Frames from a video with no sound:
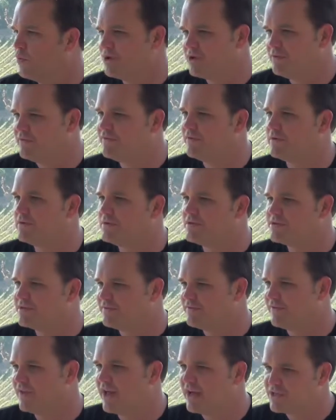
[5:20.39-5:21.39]
what you feel
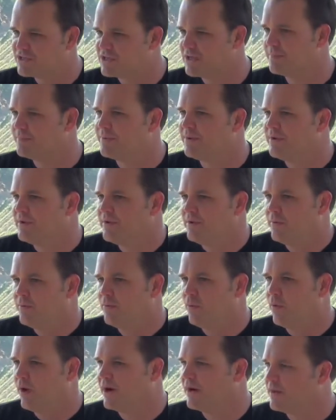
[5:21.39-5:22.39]
is the flagship
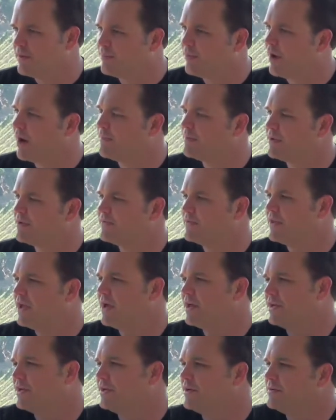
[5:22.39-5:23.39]
wine of the property
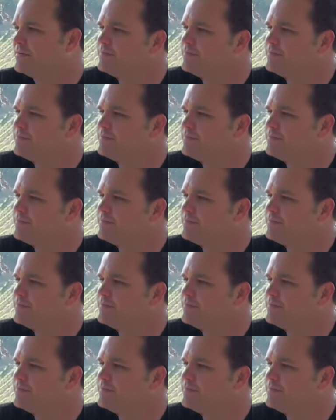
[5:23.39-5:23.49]
for that